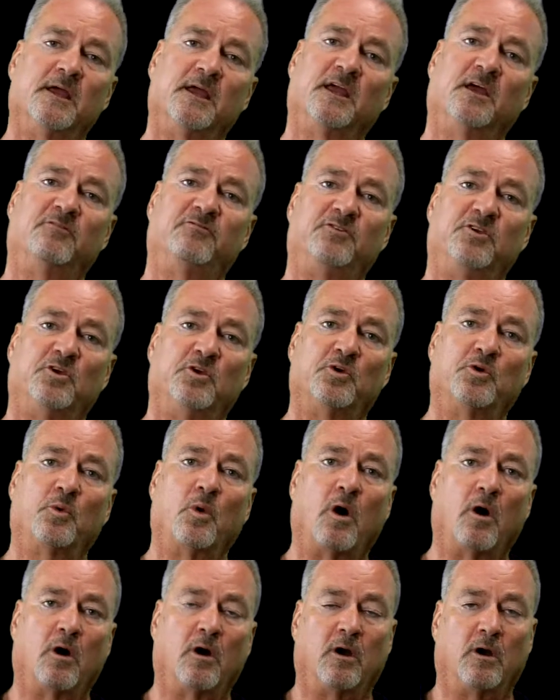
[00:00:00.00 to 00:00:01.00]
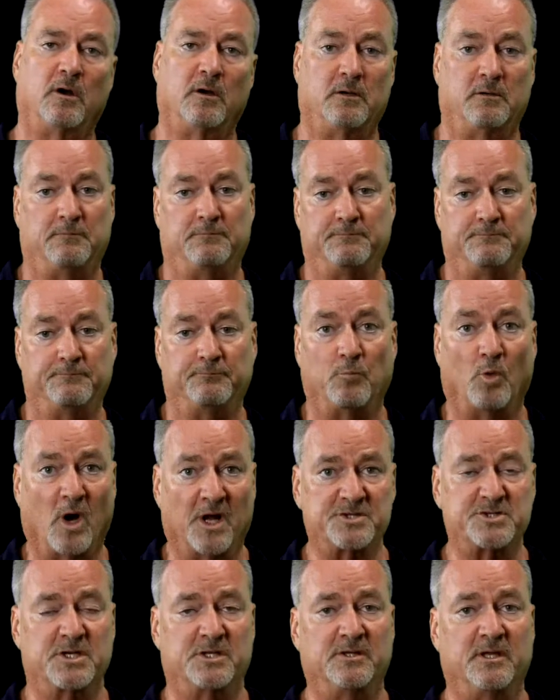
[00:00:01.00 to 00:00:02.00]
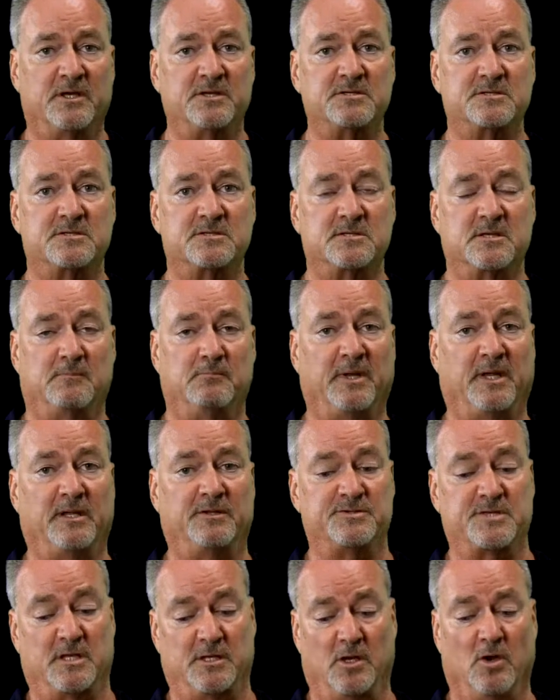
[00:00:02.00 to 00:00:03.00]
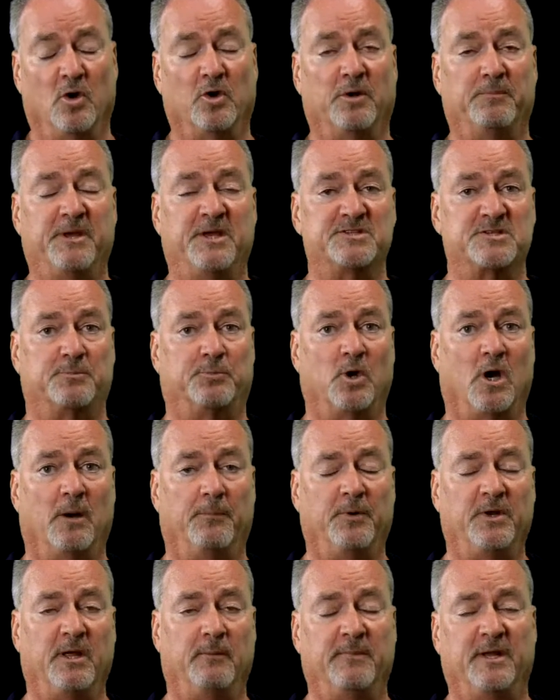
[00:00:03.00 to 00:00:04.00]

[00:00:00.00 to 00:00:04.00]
If you are watching this, it means that you own a piece of property.